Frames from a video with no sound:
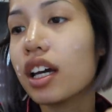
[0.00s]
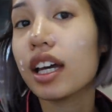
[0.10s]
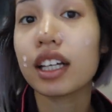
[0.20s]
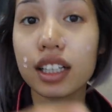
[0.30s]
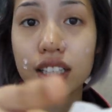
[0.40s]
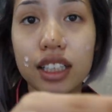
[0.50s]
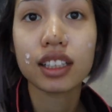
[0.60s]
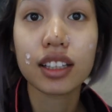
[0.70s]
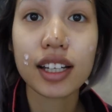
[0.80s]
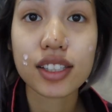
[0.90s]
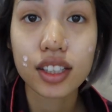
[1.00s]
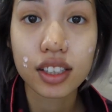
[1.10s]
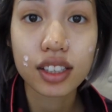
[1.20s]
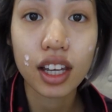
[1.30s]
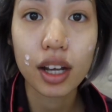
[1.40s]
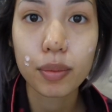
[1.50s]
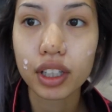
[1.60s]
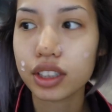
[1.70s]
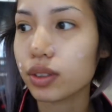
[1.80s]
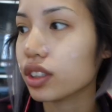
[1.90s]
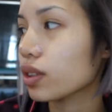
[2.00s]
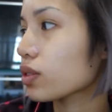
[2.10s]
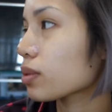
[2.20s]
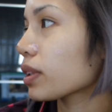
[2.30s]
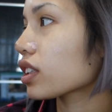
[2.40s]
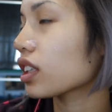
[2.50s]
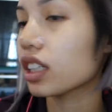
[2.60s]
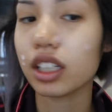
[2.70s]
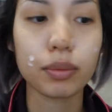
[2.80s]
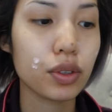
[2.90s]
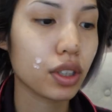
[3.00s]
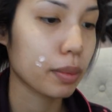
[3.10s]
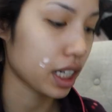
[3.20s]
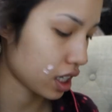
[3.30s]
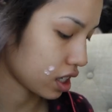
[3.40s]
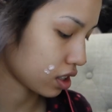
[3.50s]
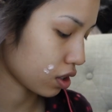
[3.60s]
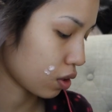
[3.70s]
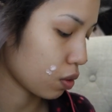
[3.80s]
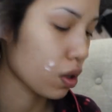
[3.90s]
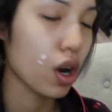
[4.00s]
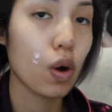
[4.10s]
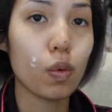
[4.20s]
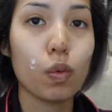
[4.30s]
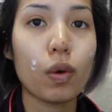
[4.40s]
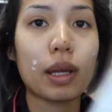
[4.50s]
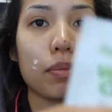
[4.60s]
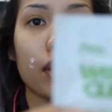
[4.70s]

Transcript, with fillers: and cleaned the lens of this camera because there was a huge smudge on it, and I'm using my Costco wipe